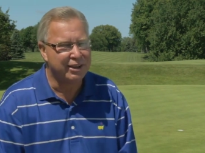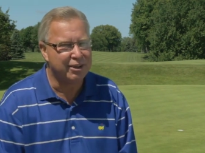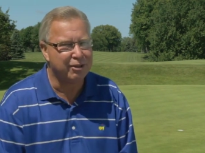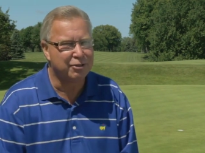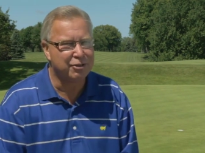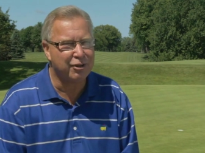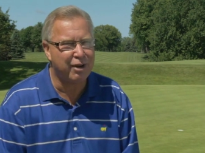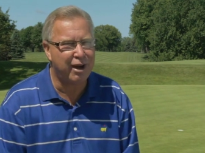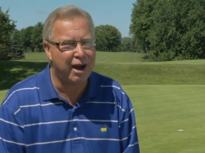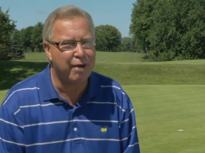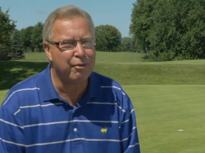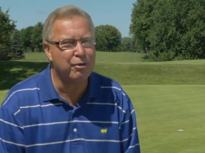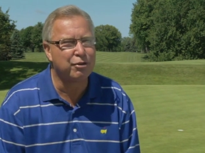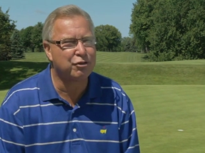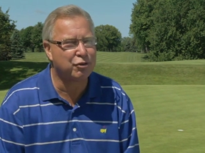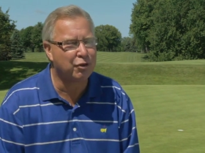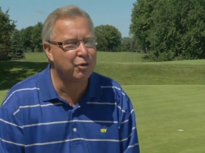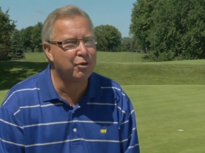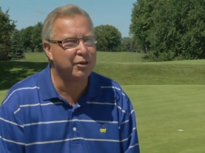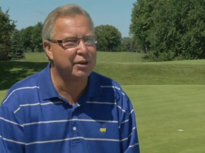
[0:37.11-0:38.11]
So I was
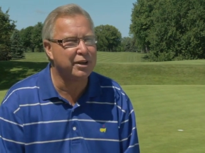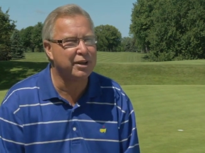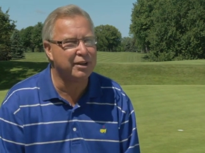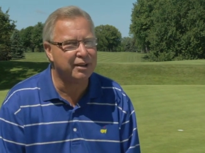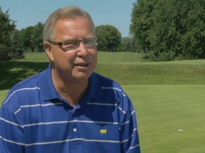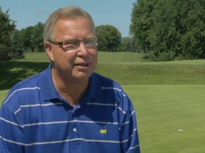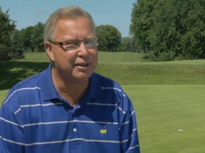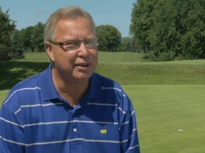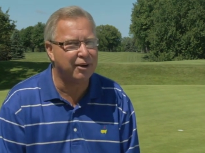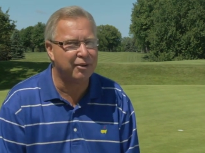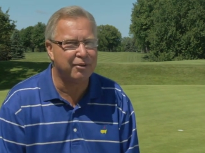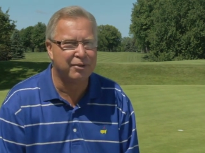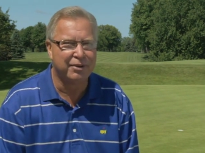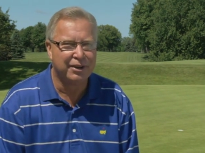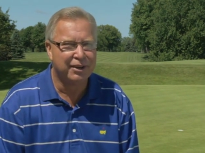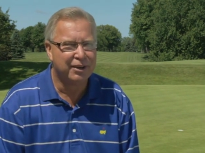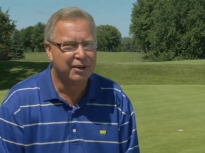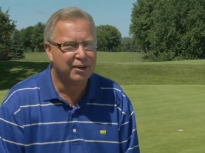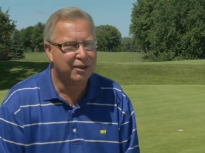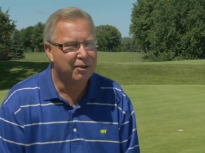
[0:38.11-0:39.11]
certainly
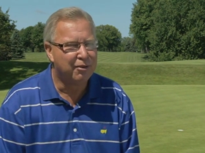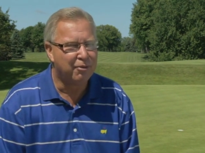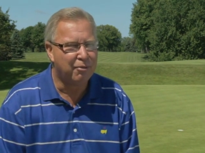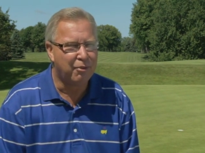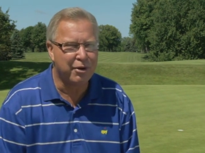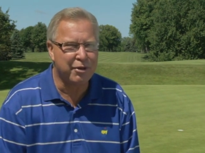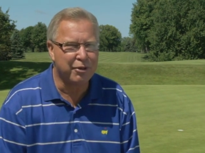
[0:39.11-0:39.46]
one